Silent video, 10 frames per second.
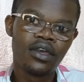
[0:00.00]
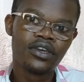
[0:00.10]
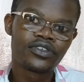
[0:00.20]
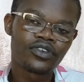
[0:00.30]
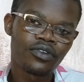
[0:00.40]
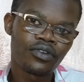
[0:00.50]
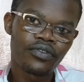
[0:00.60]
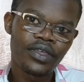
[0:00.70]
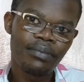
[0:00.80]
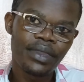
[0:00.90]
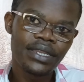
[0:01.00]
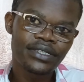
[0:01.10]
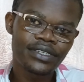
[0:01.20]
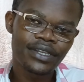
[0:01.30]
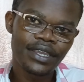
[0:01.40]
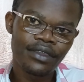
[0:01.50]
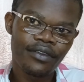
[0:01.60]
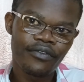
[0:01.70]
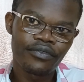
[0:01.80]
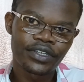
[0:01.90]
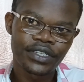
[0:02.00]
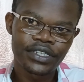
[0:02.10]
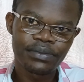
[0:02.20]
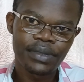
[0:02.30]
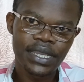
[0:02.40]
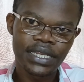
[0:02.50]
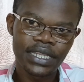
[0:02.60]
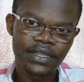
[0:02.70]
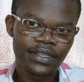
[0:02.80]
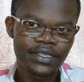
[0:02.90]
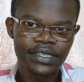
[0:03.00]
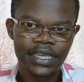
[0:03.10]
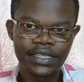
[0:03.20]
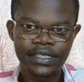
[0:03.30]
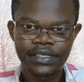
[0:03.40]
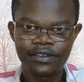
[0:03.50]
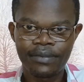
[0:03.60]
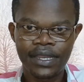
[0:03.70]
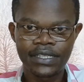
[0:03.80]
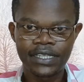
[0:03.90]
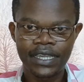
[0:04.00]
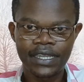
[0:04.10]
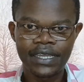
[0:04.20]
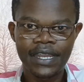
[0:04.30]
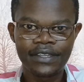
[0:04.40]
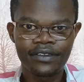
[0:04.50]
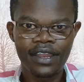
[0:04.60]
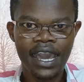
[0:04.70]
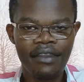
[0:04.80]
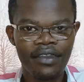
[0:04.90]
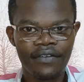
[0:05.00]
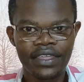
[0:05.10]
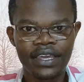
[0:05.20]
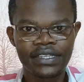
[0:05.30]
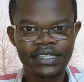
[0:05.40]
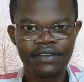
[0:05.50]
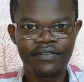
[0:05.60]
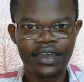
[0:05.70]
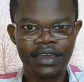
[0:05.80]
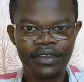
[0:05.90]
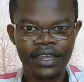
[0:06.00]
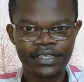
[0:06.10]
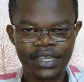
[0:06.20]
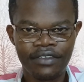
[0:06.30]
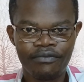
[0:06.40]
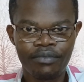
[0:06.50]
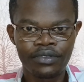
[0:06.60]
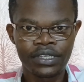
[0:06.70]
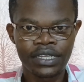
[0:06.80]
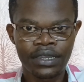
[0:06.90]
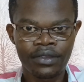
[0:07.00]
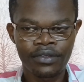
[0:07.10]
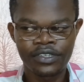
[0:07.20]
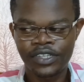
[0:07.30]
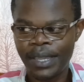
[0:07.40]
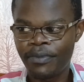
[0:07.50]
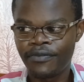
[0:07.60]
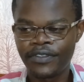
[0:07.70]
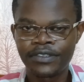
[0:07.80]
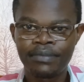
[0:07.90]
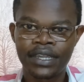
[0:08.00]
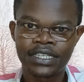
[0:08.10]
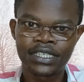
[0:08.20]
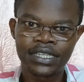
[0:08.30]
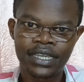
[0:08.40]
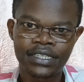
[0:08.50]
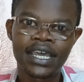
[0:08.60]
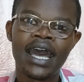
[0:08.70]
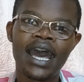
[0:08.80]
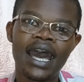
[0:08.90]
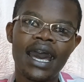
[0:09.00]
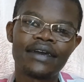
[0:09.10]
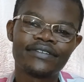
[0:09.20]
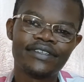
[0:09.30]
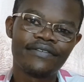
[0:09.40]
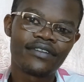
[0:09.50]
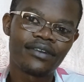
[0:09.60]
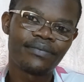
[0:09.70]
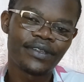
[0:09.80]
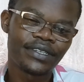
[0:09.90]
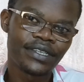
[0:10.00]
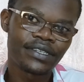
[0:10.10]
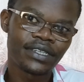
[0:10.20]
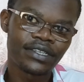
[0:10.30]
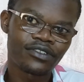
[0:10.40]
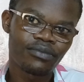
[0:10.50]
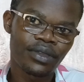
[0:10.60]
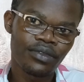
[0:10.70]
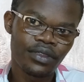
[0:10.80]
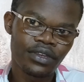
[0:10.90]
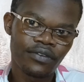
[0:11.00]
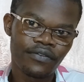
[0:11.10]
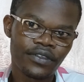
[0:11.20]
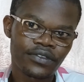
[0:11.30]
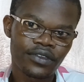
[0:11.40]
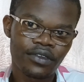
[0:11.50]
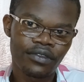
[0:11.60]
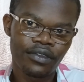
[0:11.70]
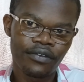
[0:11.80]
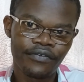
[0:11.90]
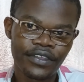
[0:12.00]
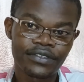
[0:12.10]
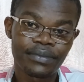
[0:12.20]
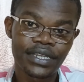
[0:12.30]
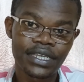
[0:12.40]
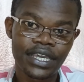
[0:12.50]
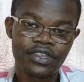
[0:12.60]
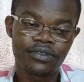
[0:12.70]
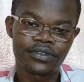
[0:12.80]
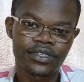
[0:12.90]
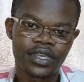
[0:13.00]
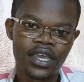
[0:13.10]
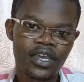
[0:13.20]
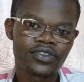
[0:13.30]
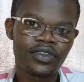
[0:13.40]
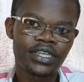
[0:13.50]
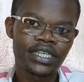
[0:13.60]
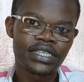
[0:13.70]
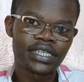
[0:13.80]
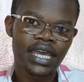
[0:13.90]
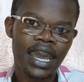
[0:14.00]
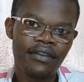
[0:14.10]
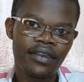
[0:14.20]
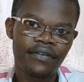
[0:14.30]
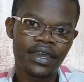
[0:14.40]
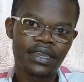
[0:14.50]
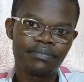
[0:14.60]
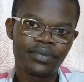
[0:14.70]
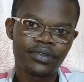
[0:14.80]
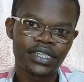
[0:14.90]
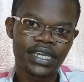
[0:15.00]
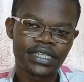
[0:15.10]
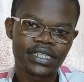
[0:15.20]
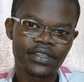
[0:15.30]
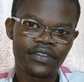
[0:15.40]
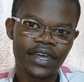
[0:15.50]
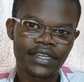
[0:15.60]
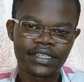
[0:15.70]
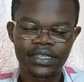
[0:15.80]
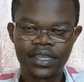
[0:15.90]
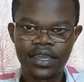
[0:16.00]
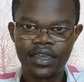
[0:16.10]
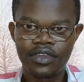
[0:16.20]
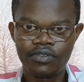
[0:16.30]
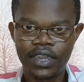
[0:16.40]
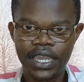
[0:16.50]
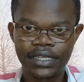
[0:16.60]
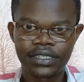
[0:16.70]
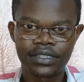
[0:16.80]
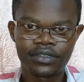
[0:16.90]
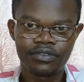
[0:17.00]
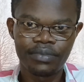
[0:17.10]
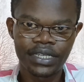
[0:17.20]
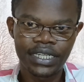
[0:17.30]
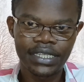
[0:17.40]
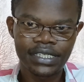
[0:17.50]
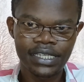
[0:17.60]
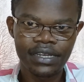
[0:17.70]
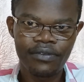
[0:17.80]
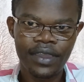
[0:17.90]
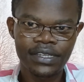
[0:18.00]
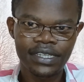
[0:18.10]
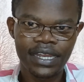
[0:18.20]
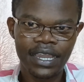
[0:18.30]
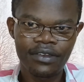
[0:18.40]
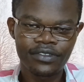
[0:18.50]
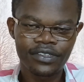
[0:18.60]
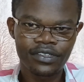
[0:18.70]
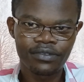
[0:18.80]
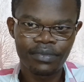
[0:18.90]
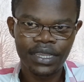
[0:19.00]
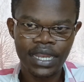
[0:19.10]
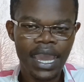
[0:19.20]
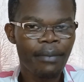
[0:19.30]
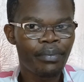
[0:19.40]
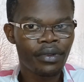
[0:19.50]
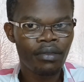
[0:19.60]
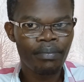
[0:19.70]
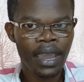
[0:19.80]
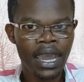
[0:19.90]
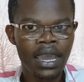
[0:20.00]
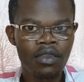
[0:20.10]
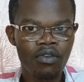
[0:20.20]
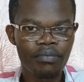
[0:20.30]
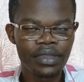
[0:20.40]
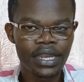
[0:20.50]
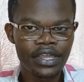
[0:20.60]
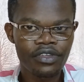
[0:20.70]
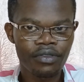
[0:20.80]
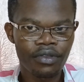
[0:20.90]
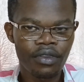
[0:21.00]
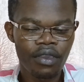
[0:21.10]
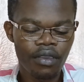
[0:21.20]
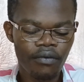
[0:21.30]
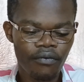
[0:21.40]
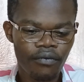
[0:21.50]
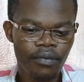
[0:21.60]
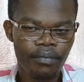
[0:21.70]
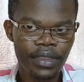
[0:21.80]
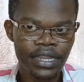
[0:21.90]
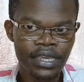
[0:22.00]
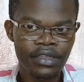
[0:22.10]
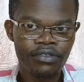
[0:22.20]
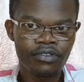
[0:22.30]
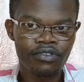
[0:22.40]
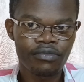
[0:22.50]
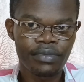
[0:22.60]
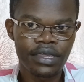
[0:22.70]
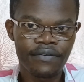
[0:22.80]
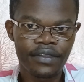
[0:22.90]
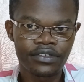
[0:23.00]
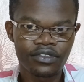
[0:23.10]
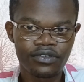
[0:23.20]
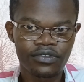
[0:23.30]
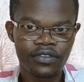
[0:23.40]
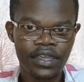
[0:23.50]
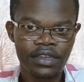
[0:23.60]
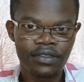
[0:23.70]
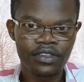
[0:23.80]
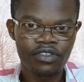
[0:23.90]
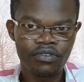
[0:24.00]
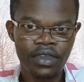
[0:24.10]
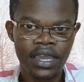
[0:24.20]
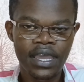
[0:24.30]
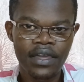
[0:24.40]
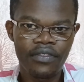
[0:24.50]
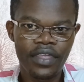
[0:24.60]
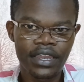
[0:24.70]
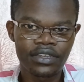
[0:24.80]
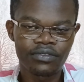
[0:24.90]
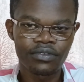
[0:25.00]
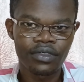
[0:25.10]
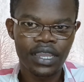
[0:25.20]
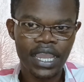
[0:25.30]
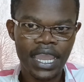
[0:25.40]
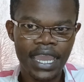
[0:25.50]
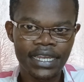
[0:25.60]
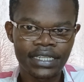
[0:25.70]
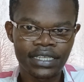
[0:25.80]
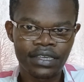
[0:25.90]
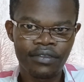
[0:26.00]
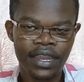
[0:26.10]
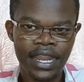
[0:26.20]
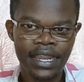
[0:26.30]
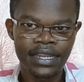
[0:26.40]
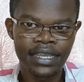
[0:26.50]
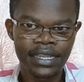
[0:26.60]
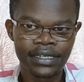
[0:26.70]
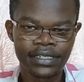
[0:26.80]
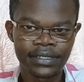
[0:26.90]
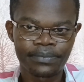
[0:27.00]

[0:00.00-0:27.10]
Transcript: So the mainstay of treatment in this case is normally secnidazole. However, just as I have put it across, some of these bacteria has developed resistance to majority of these medications. So it is, however, important that you get to be tested. Once a diagnosis is made, a proper combination of medication should be given to you so that you ensure that you get cured and healed.